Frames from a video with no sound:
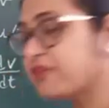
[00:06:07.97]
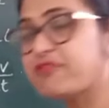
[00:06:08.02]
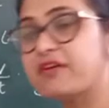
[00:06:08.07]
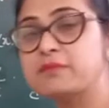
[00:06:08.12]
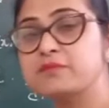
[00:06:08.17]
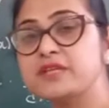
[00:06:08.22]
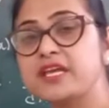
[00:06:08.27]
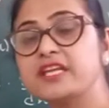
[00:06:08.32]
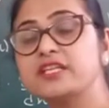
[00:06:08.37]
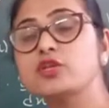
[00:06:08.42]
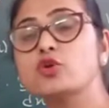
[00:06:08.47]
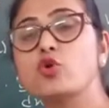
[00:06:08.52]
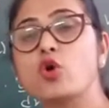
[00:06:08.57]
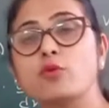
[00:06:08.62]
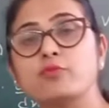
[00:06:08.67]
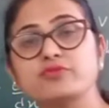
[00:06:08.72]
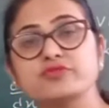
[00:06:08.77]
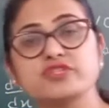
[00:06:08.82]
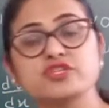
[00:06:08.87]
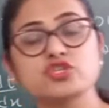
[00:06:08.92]
if I am taking the
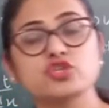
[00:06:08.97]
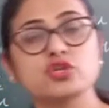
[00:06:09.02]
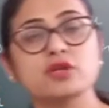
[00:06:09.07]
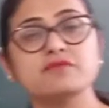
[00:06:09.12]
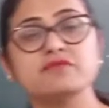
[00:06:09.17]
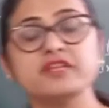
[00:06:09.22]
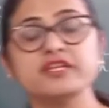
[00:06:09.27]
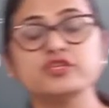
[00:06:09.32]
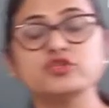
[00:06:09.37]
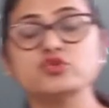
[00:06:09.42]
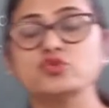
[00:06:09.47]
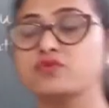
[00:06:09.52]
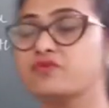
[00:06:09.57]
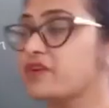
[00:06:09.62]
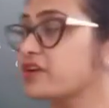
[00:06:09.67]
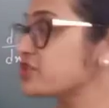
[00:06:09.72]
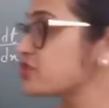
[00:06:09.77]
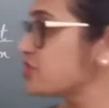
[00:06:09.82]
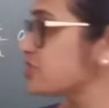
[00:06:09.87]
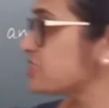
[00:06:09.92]
composition of these two
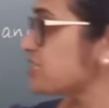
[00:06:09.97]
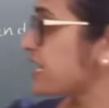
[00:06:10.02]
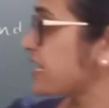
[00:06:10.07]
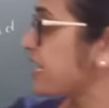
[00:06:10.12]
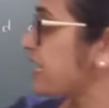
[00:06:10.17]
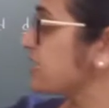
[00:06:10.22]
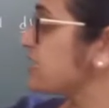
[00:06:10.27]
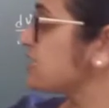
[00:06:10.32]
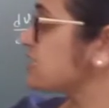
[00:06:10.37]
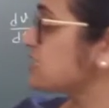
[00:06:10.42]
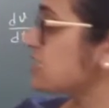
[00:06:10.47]
functions, I get the